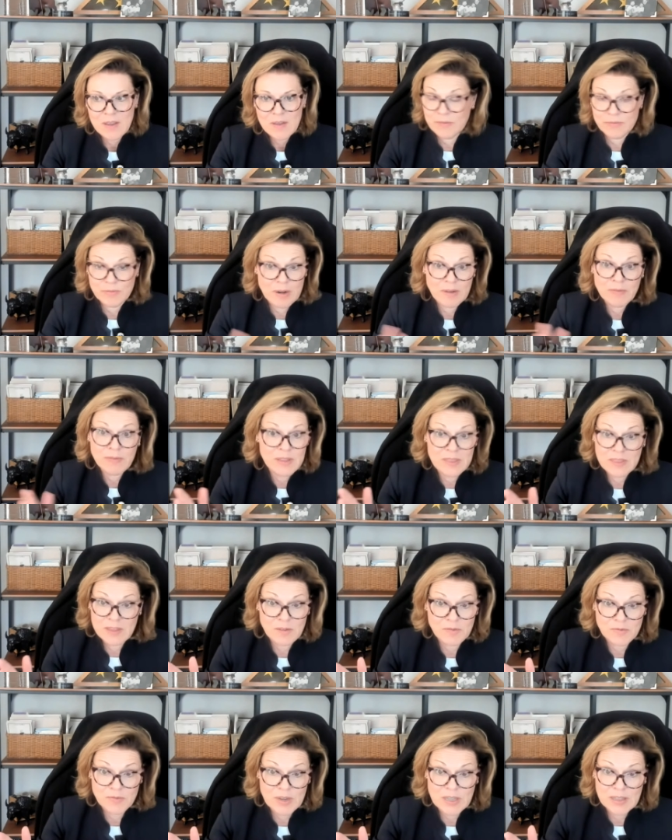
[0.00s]
for
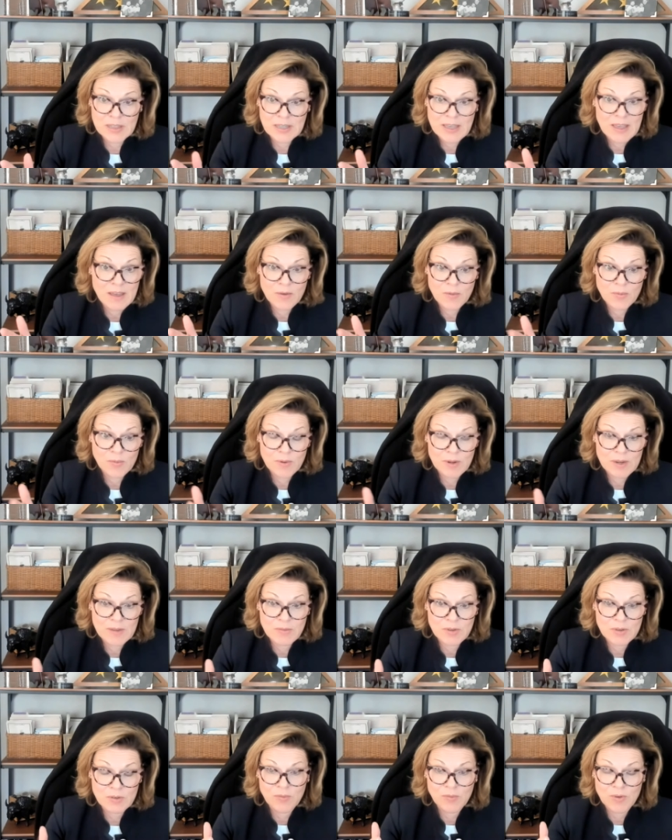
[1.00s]
everything, frankly, how we're
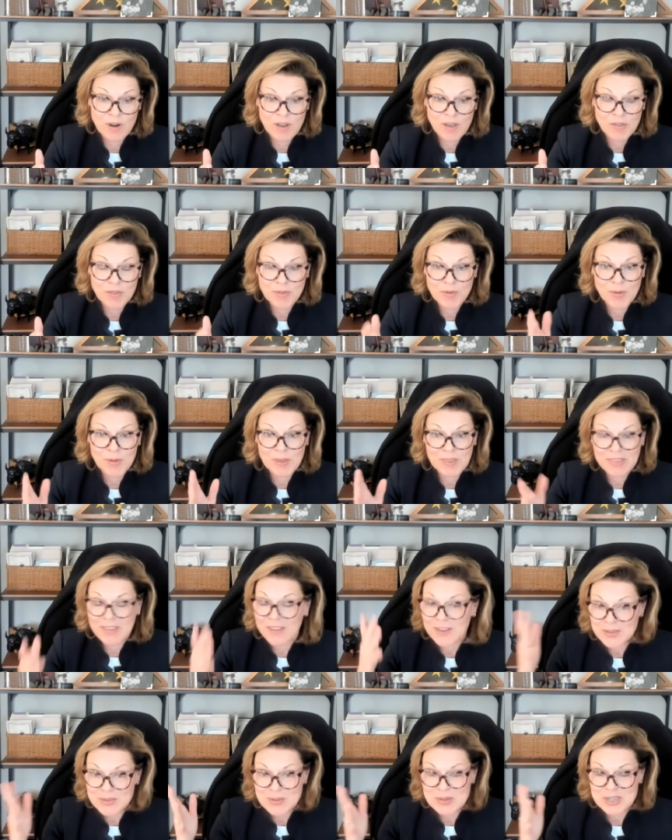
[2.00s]
even, we're all throwing
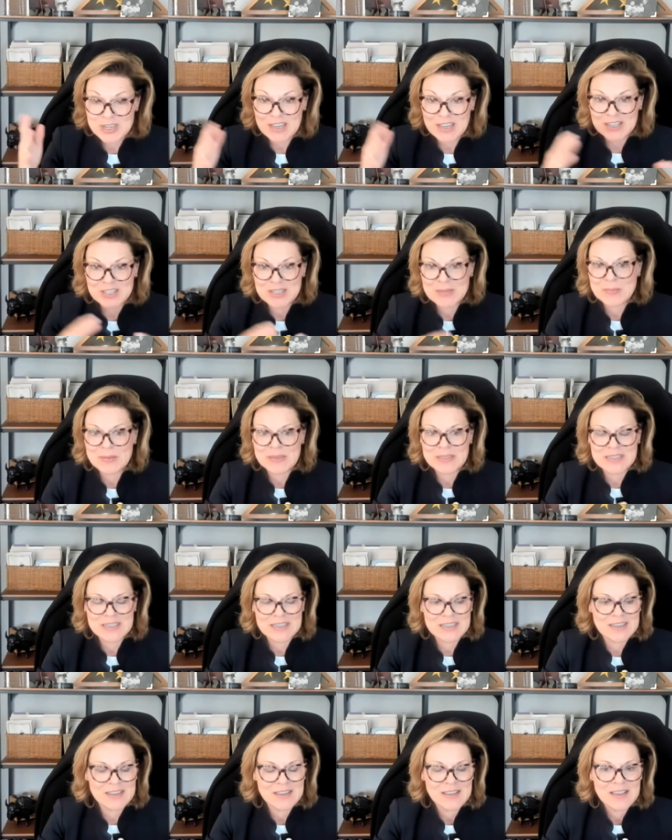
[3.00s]
things with
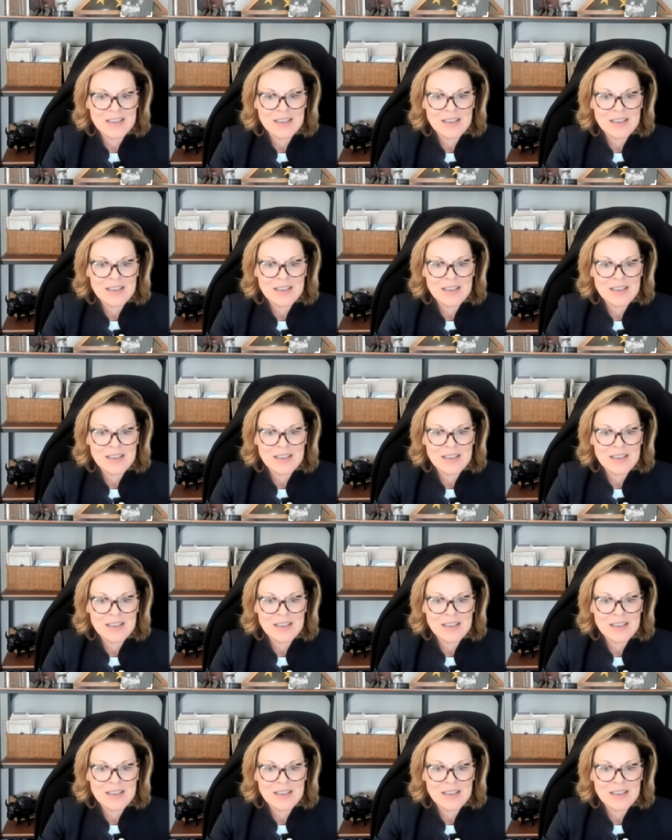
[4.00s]
ChatGPT.